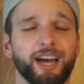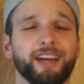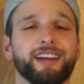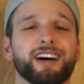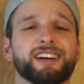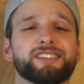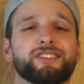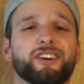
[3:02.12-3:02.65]

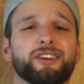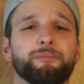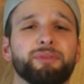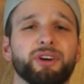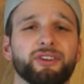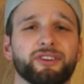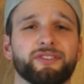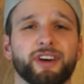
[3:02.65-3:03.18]
yeah, I started to be
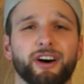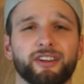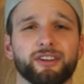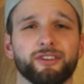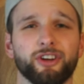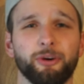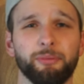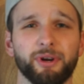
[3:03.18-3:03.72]
able to tell a
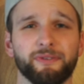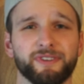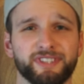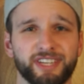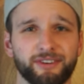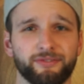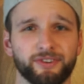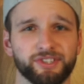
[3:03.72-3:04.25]
little bit of a
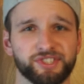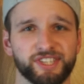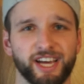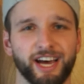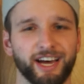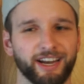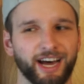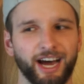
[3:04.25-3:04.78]
difference
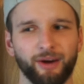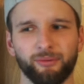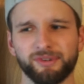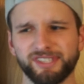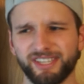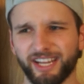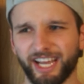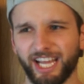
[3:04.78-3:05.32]
that I
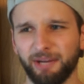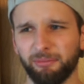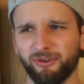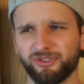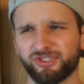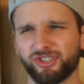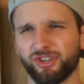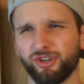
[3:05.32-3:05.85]
wasn't
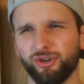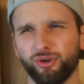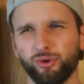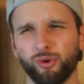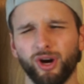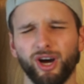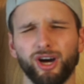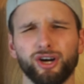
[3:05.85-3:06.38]
able
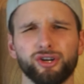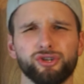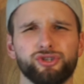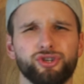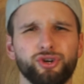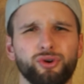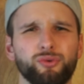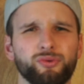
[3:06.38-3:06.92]
to
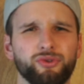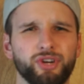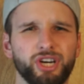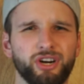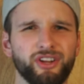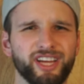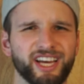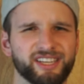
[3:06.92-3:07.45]
do
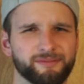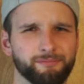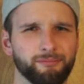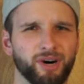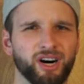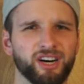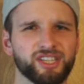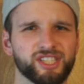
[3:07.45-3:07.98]
nearly as
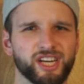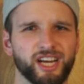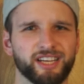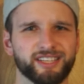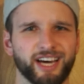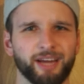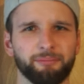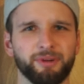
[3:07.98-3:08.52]
much
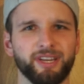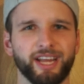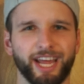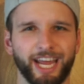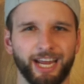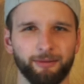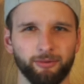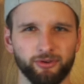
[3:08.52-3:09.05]
as I've been
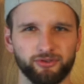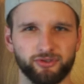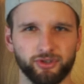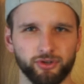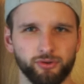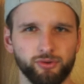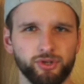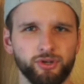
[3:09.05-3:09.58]
able
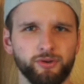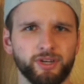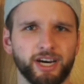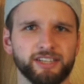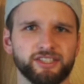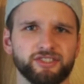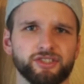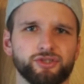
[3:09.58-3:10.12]
to do, and
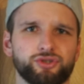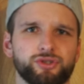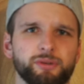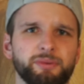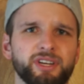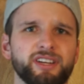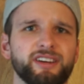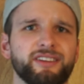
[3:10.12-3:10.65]
I just
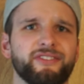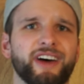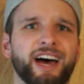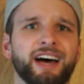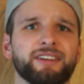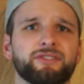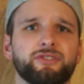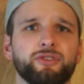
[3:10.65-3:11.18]
attributed
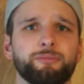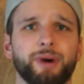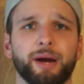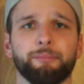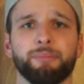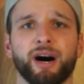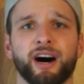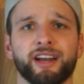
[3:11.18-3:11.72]
that to my
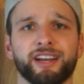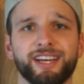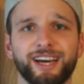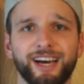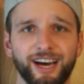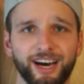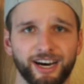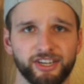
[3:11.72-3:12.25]
body
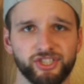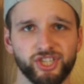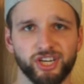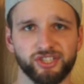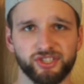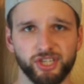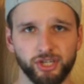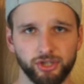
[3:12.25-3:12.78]

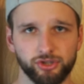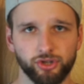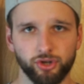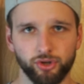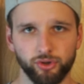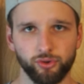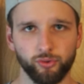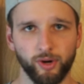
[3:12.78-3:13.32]
adjusting
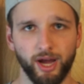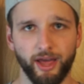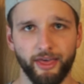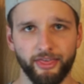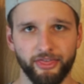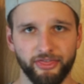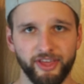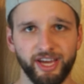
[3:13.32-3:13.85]
to
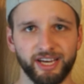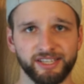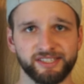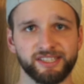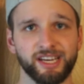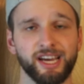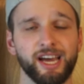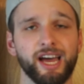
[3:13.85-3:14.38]
this.